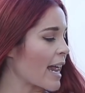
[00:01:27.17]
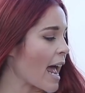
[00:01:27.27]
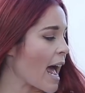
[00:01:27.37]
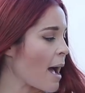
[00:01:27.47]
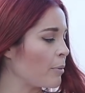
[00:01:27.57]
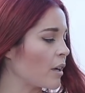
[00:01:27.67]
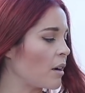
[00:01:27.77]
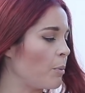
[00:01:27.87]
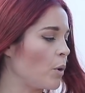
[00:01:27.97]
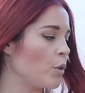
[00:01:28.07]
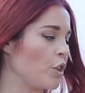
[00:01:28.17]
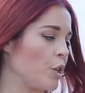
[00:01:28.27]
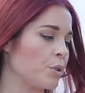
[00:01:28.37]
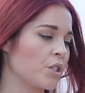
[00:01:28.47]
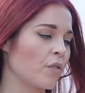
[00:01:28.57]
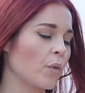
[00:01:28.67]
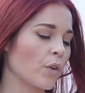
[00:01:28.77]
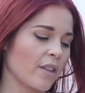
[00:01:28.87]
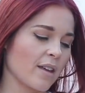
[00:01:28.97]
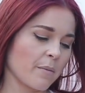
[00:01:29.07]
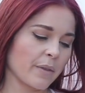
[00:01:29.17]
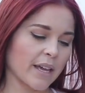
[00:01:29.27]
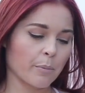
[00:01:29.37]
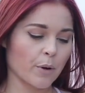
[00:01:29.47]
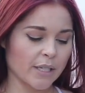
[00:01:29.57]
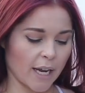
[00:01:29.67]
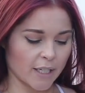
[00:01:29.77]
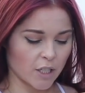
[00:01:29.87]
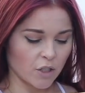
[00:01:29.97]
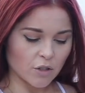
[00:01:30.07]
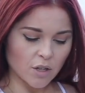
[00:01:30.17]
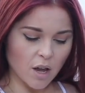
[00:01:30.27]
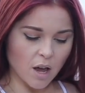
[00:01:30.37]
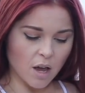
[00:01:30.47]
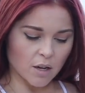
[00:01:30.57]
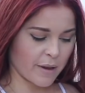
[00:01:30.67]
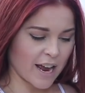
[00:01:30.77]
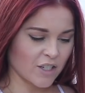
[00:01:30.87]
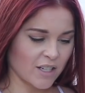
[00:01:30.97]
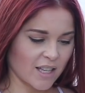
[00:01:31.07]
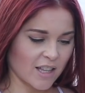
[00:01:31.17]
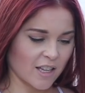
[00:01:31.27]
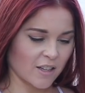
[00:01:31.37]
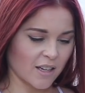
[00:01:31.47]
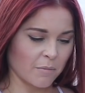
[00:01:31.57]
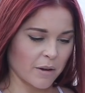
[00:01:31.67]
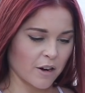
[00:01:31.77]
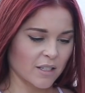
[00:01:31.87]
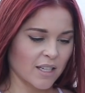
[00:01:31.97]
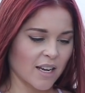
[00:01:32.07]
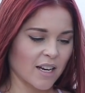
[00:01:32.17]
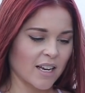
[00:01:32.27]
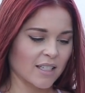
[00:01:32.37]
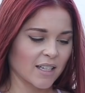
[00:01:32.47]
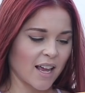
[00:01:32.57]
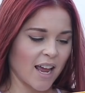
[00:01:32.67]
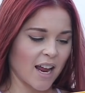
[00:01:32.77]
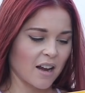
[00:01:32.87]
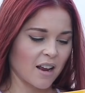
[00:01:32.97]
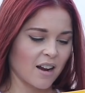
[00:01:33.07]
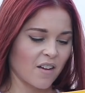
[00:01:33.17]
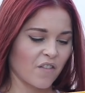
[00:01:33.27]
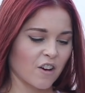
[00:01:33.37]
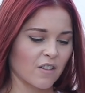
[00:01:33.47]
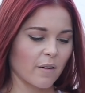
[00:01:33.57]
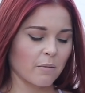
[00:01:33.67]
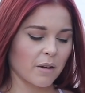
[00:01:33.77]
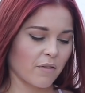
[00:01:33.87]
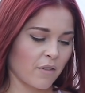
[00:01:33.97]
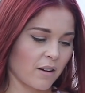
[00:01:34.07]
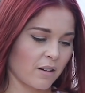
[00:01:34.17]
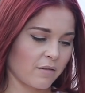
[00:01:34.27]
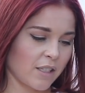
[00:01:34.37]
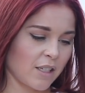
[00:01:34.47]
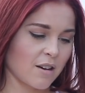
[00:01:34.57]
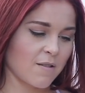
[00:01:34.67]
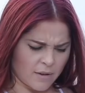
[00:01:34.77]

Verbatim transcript: an applicable use for them, like protecting your dog, but I just think they look embarrassing and he's gonna hate it, and I figured that would make for a good video.